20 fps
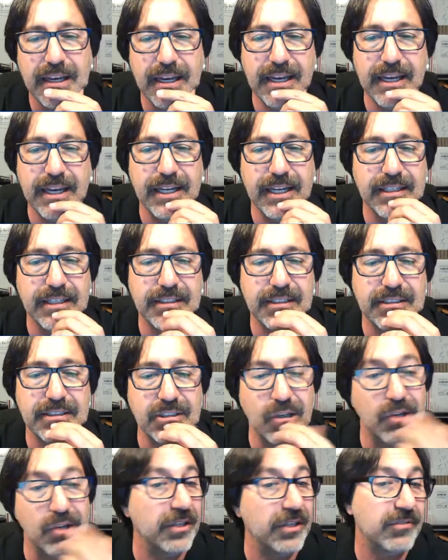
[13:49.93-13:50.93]
And
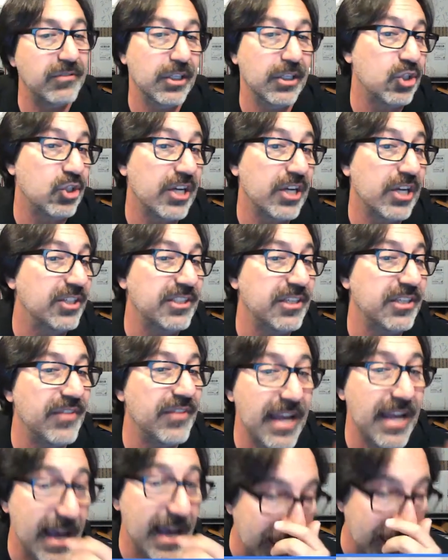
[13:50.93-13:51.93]
so the judges
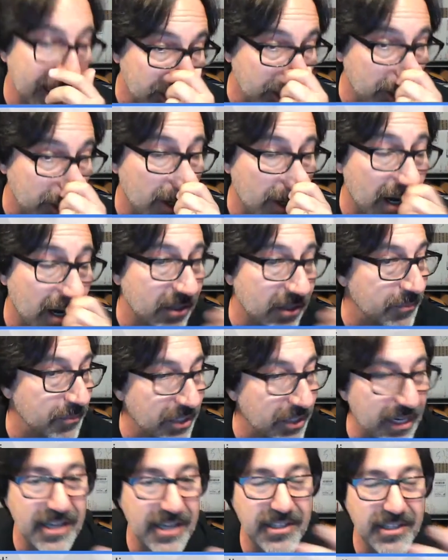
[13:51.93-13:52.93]
even asked, you know, how come
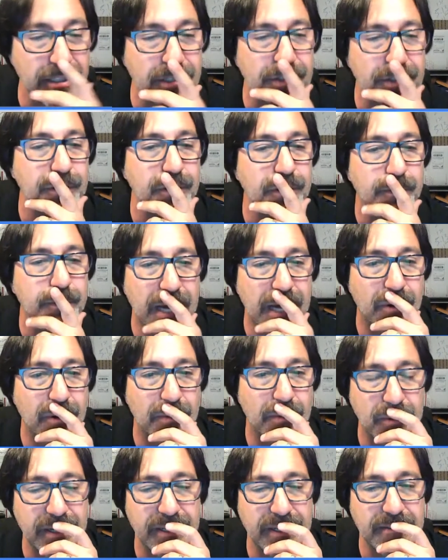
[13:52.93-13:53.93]
you guys didn't use
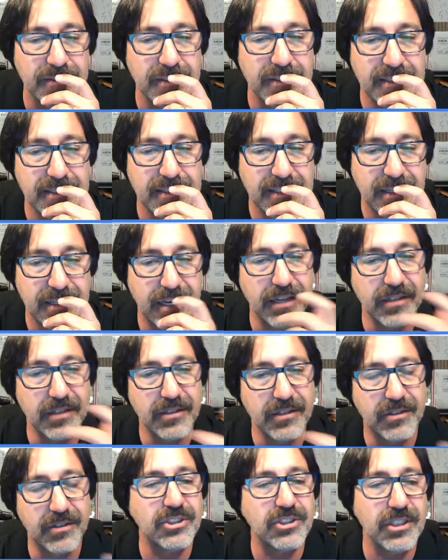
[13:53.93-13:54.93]
PowerPoint?
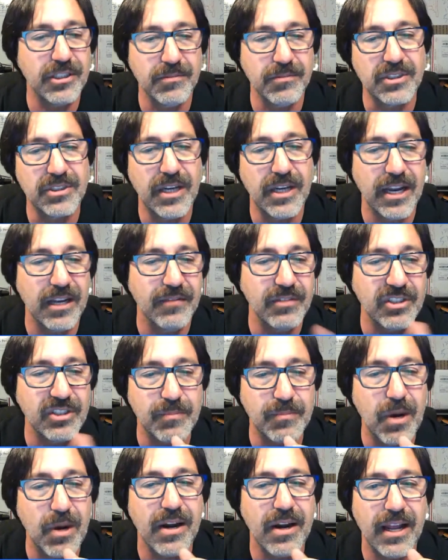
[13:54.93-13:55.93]
And Christian was kind of a
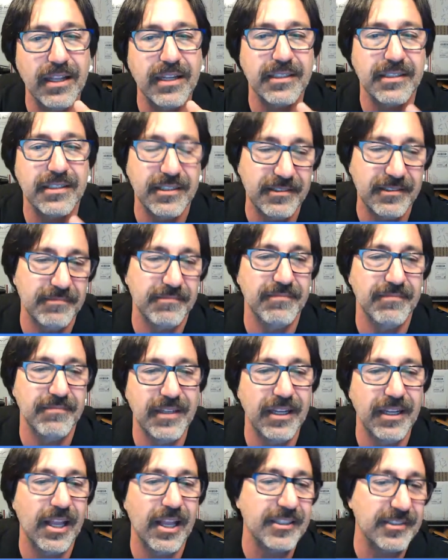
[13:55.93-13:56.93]
smart aleck because
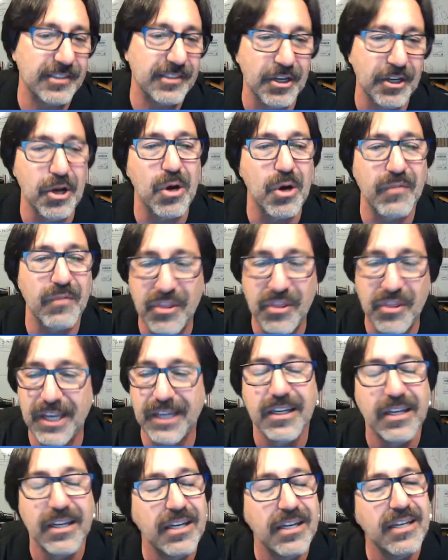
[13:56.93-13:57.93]
he likes to know
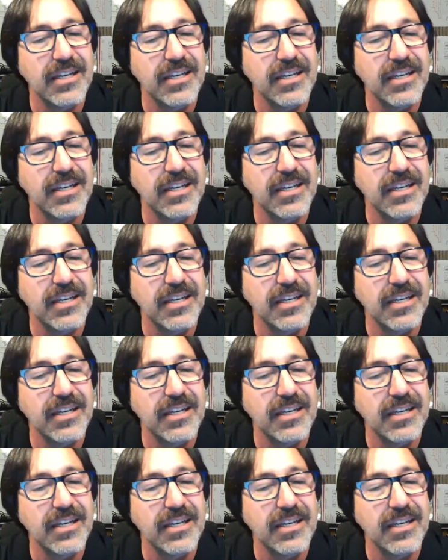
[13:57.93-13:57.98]
everything.